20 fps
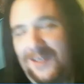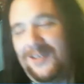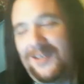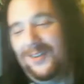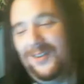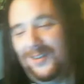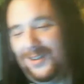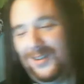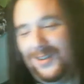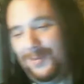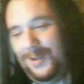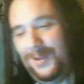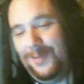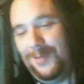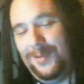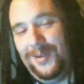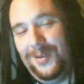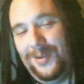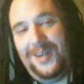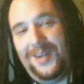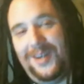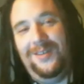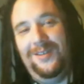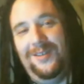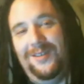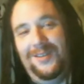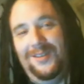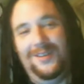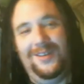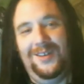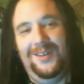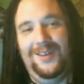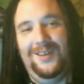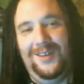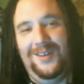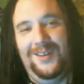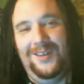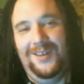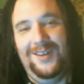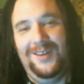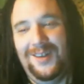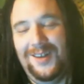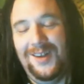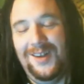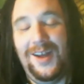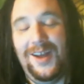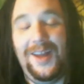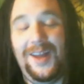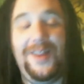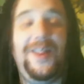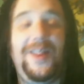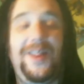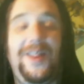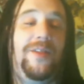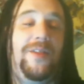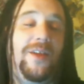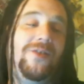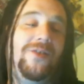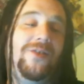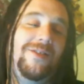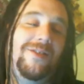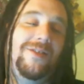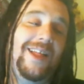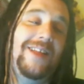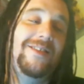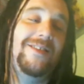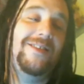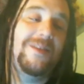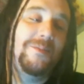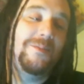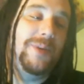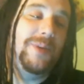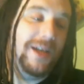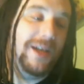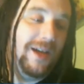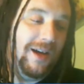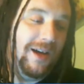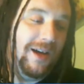guilty people. Yeah, and that's a big